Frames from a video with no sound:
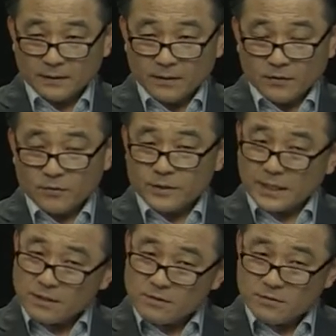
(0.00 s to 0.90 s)
So
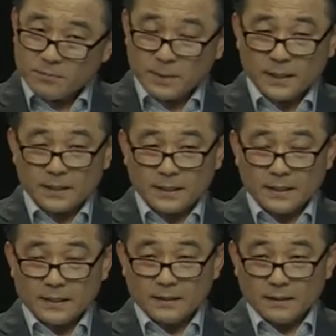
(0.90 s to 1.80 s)
generally
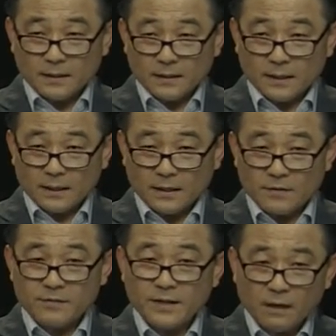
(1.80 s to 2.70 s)
speaking,
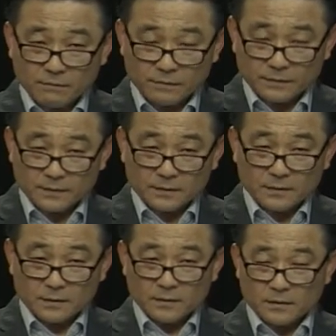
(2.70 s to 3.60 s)
self,
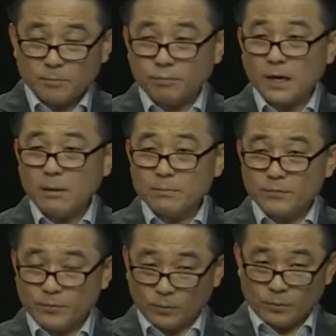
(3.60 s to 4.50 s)
the problem
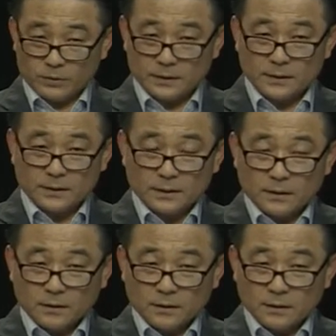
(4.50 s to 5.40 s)
source,
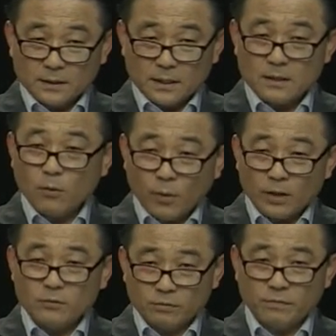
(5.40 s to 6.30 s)
are the
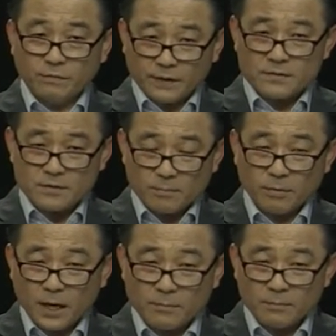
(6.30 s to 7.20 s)
one who fix the
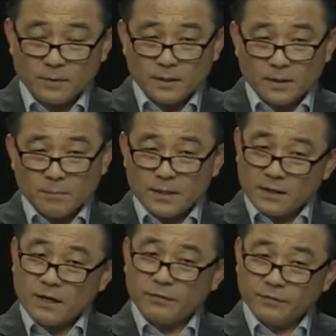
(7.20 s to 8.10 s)
problem. But
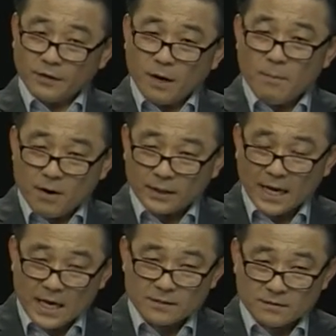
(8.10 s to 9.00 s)
there are some
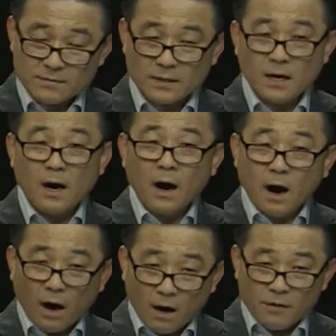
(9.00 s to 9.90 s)
occasions
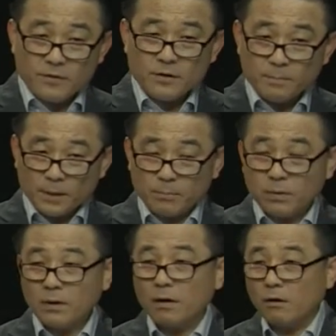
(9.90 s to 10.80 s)
other
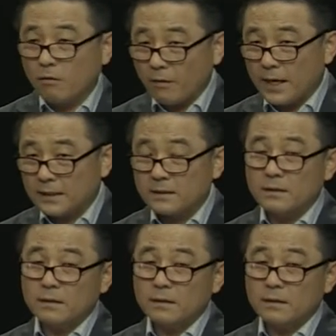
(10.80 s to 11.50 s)
people correct